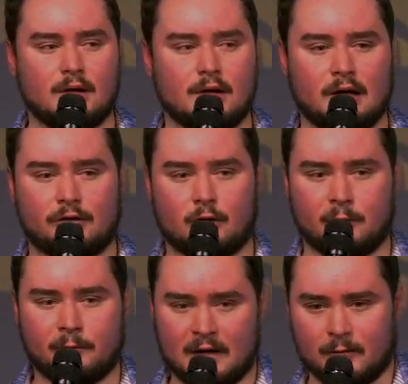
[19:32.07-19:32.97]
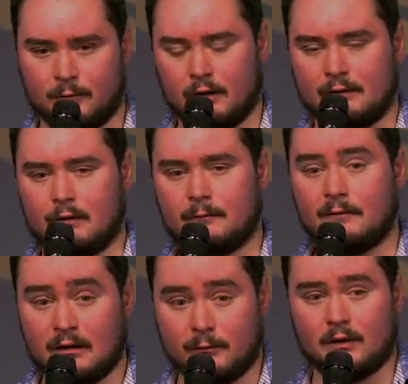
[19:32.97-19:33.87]
is they're
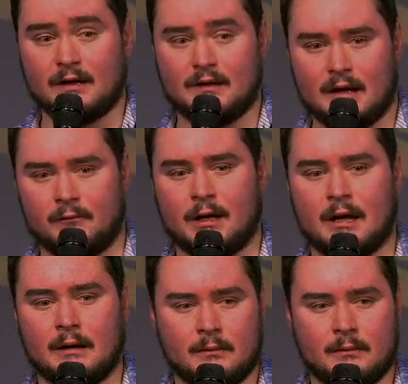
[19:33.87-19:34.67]
faithful in the everyday.